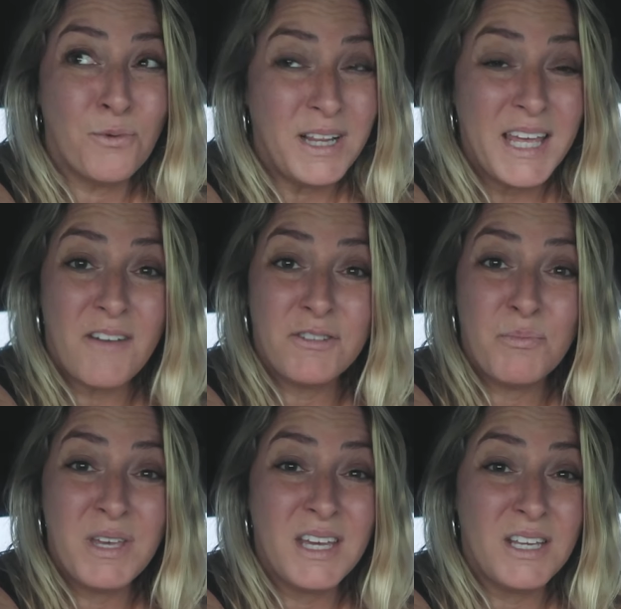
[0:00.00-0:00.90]
really have to
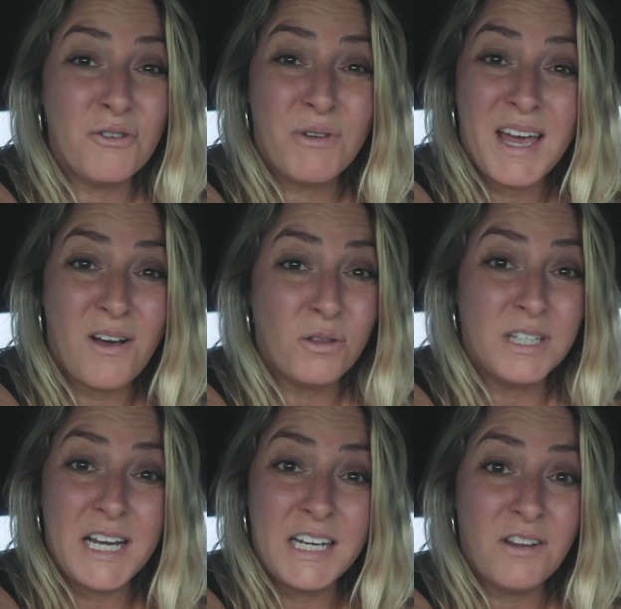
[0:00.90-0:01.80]
pee and you can't hold
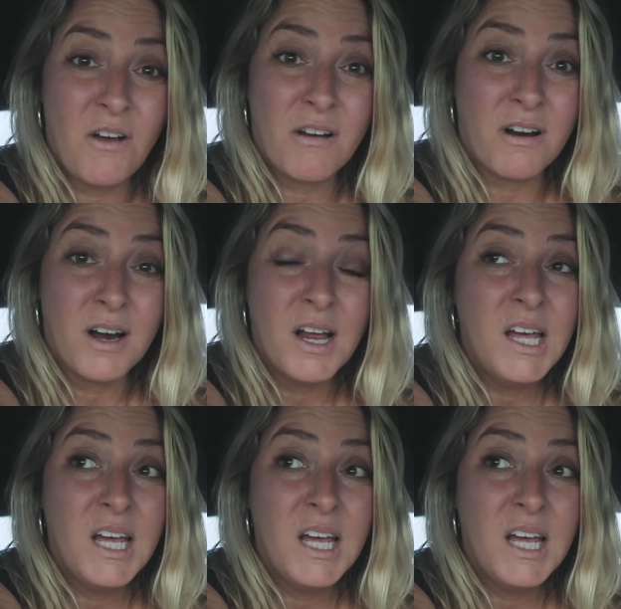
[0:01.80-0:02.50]
it any longer,